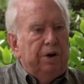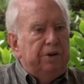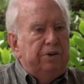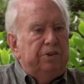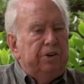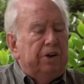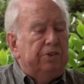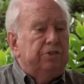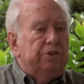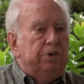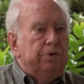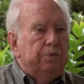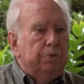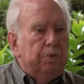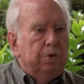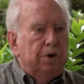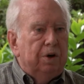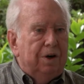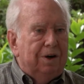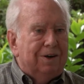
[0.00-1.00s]
It doesn't
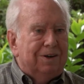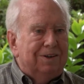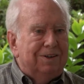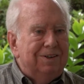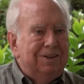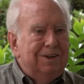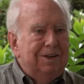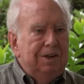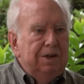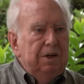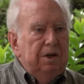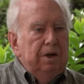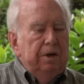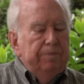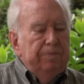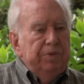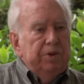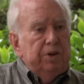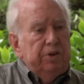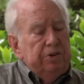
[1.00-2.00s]
work.
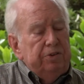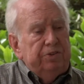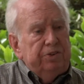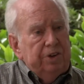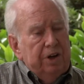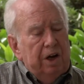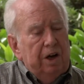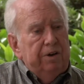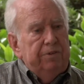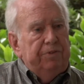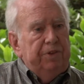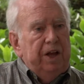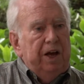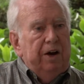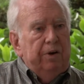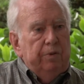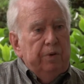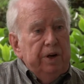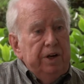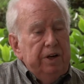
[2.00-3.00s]
To solve
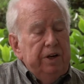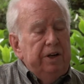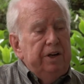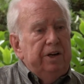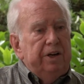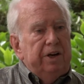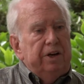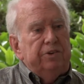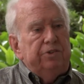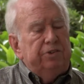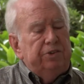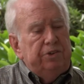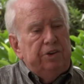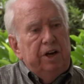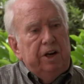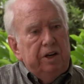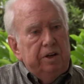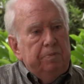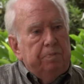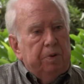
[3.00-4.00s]
that, we need a
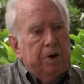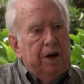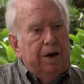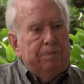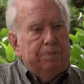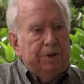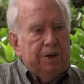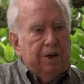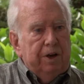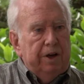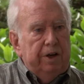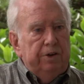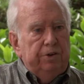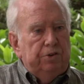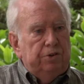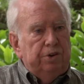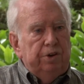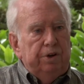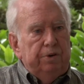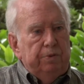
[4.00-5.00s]
steady
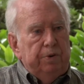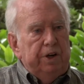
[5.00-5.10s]
population.